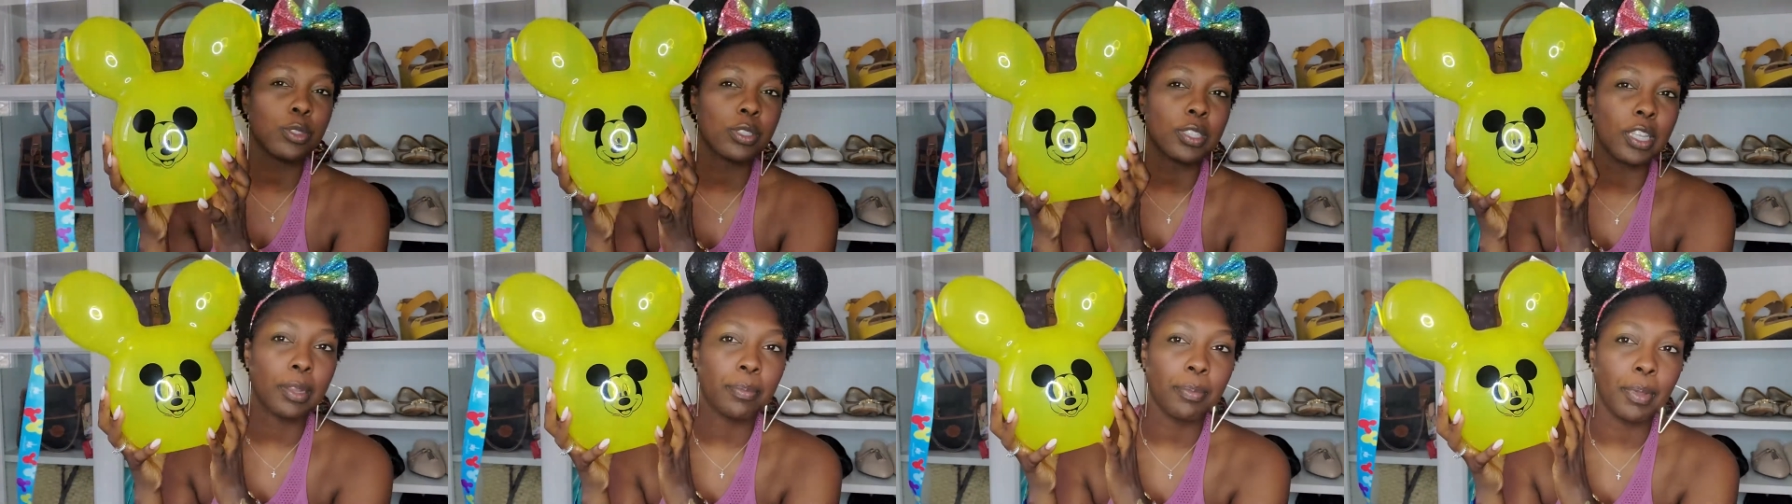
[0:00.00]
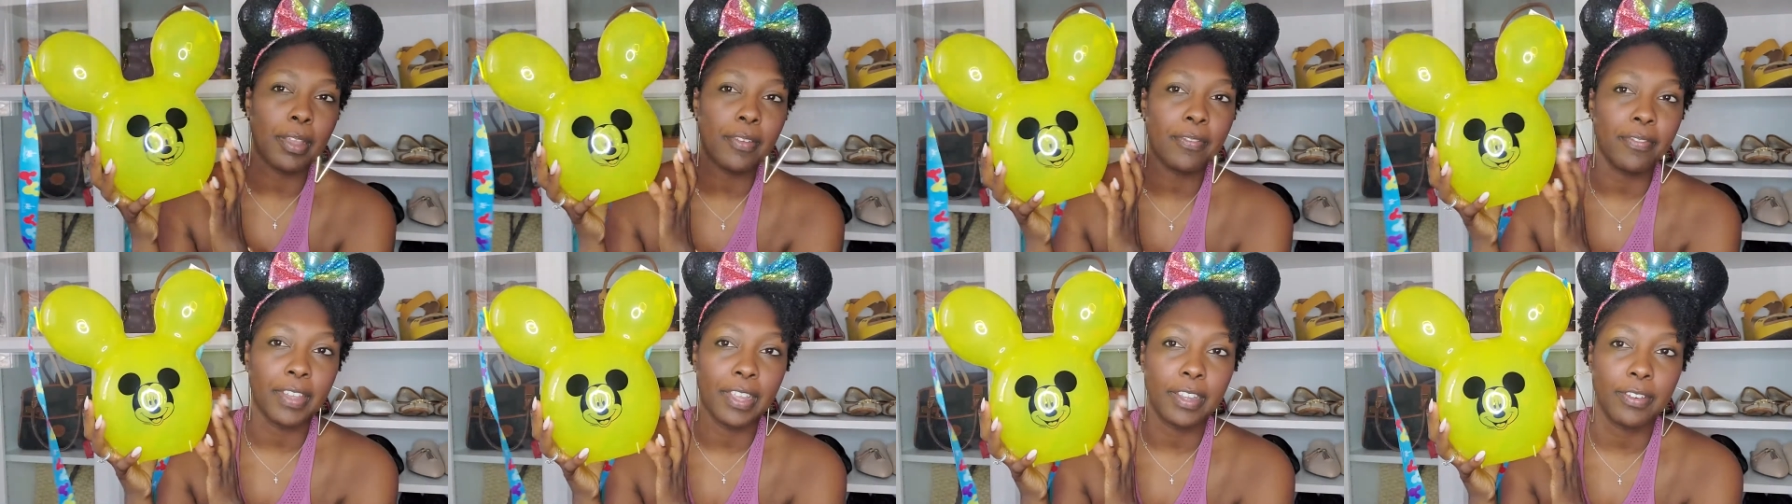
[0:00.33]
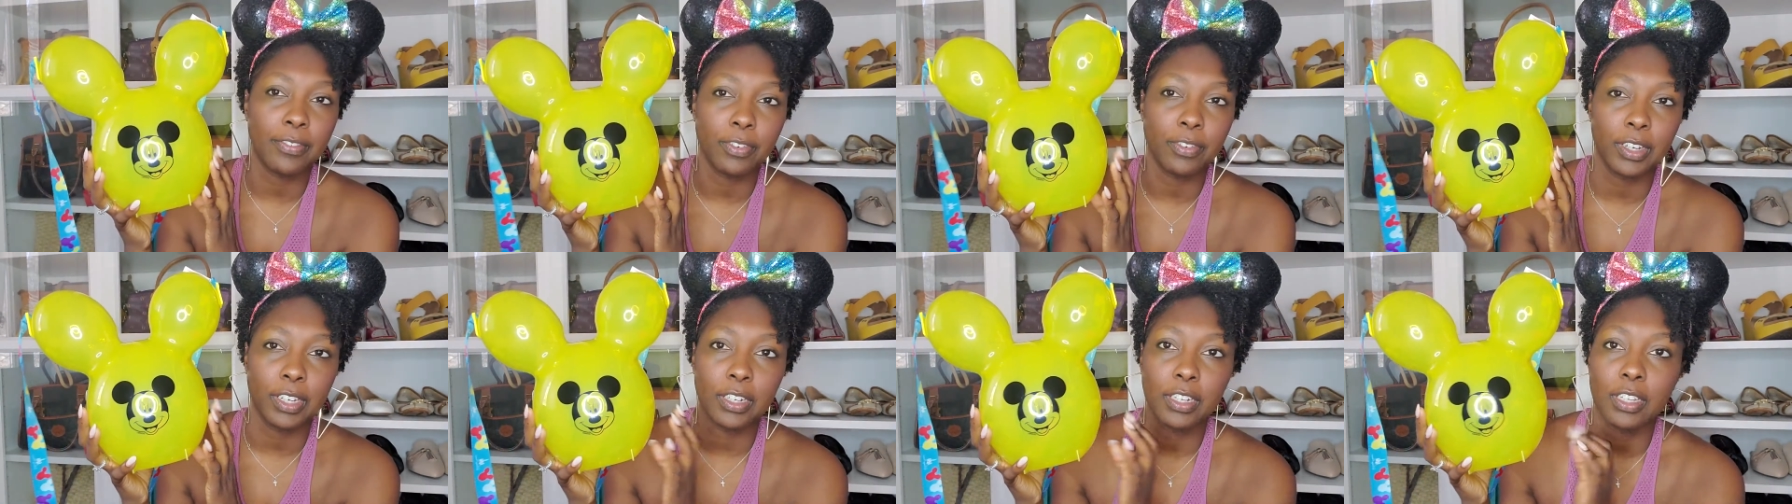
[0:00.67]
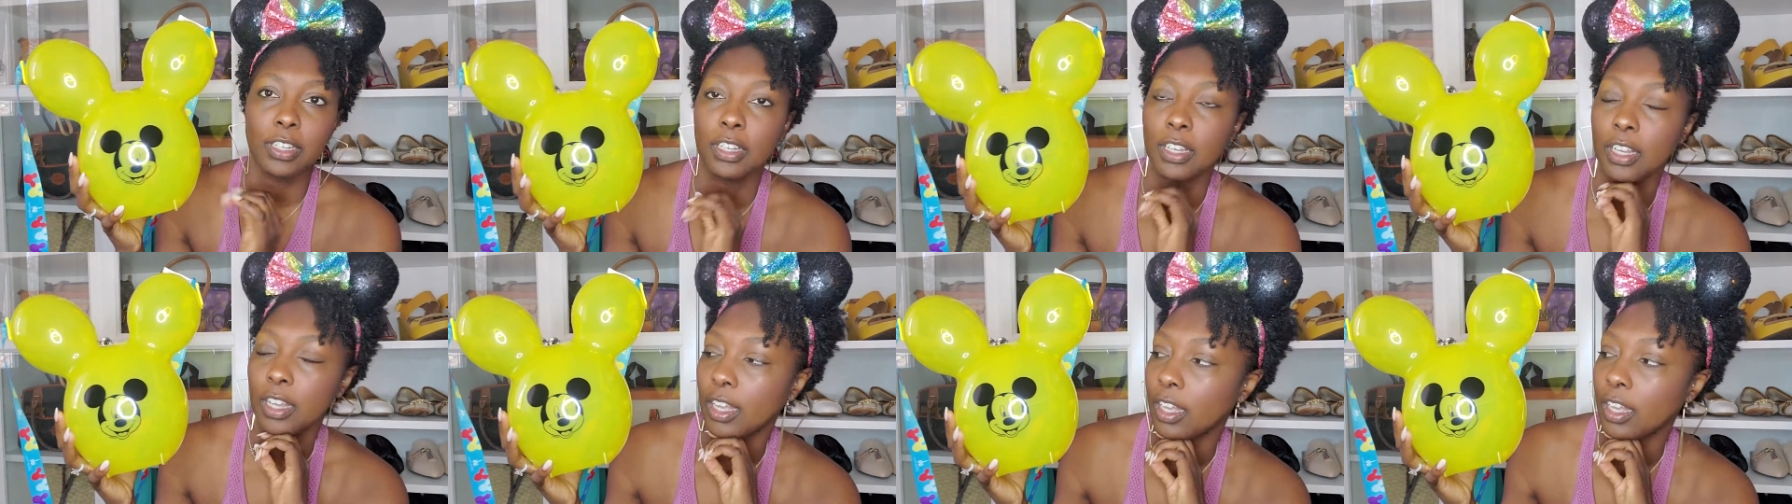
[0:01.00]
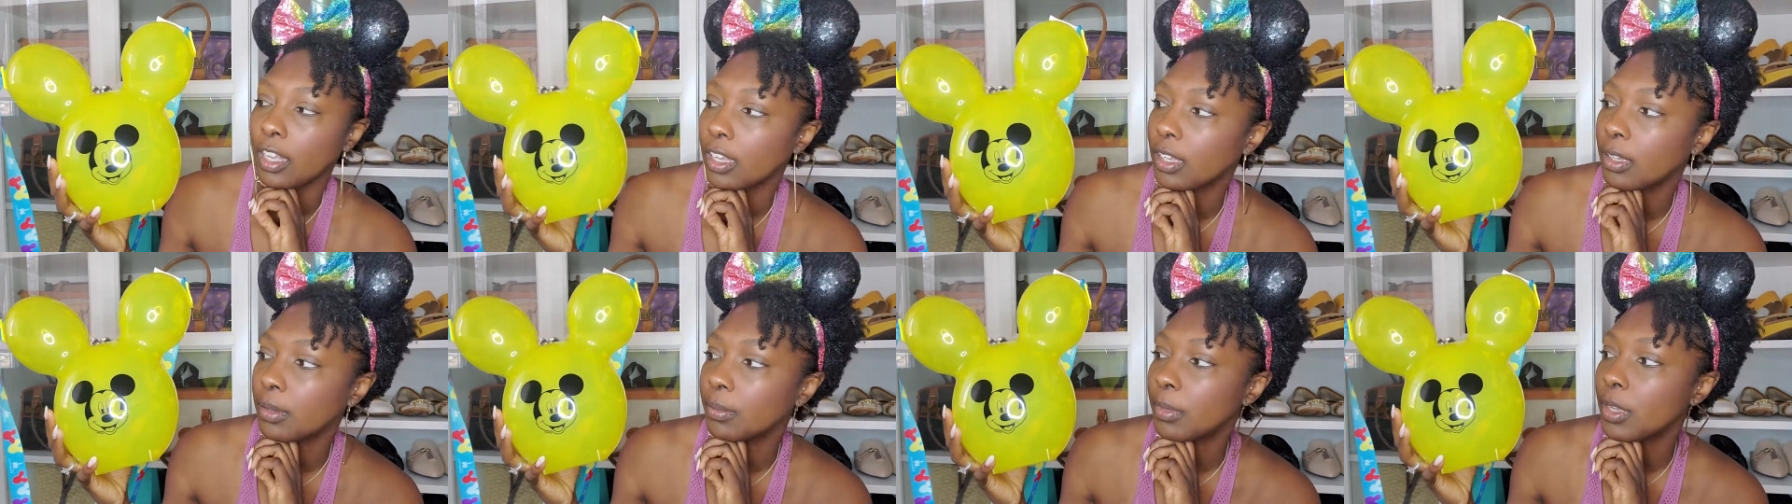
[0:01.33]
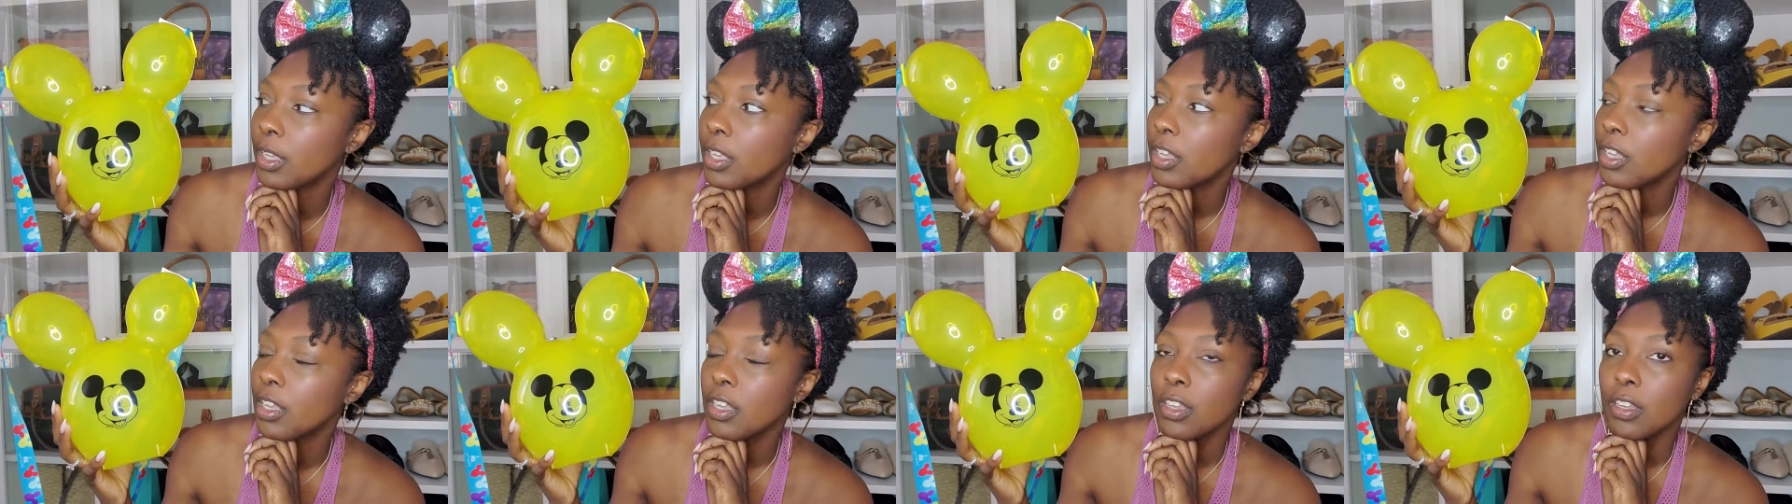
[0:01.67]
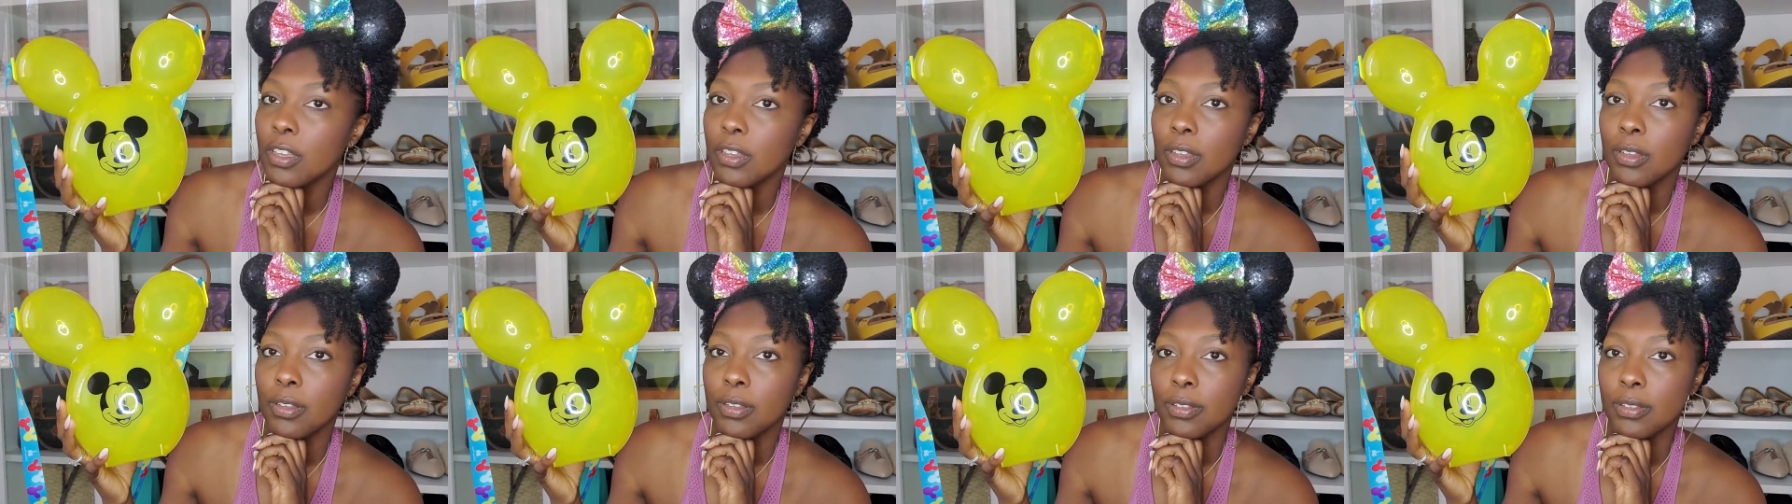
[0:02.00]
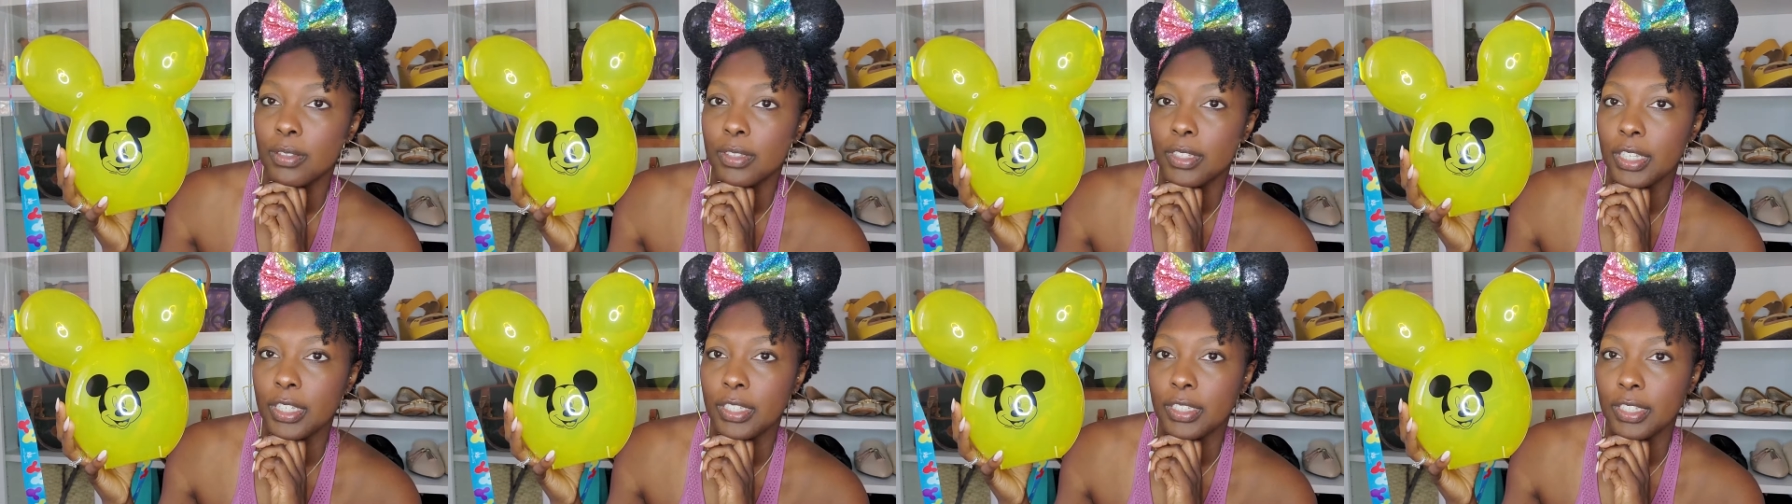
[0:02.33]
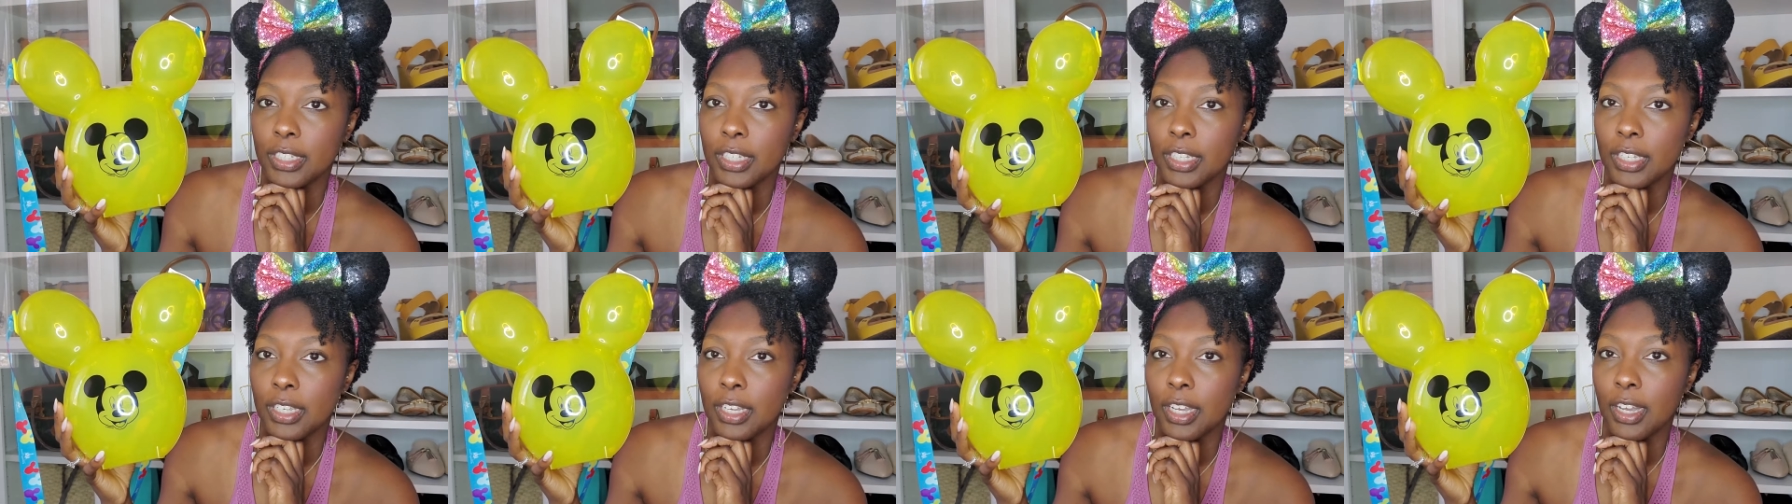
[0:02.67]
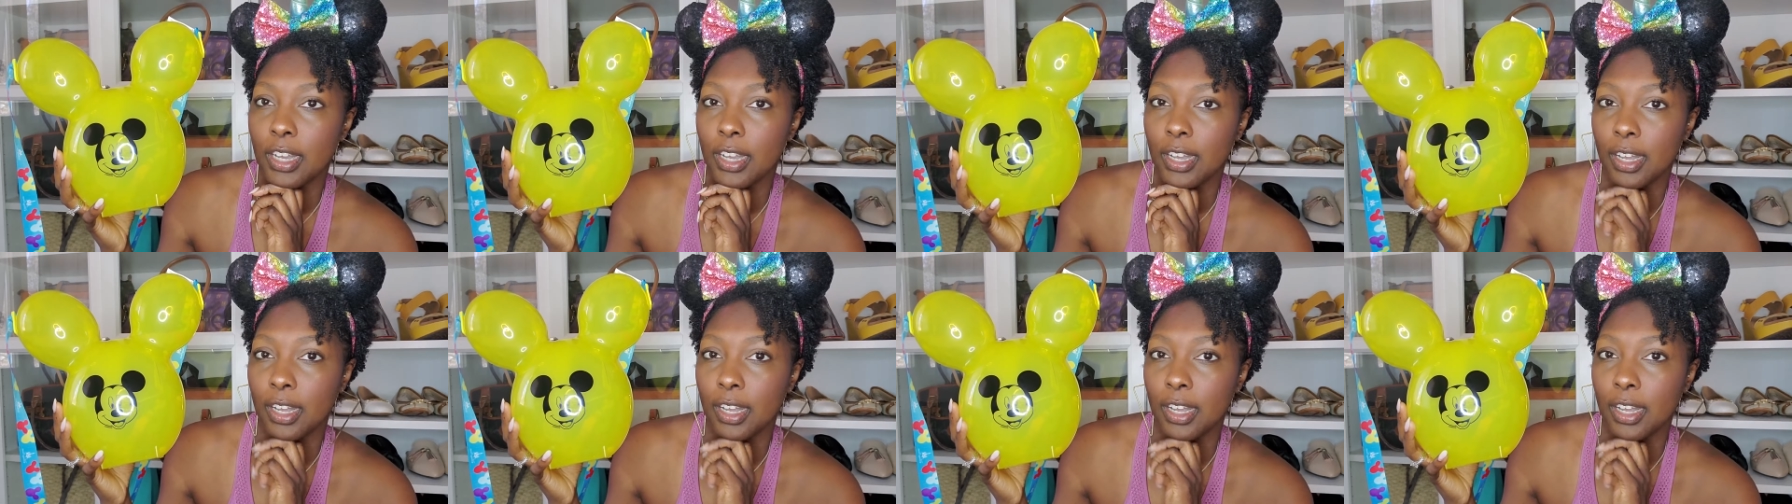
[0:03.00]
like my favorite Disney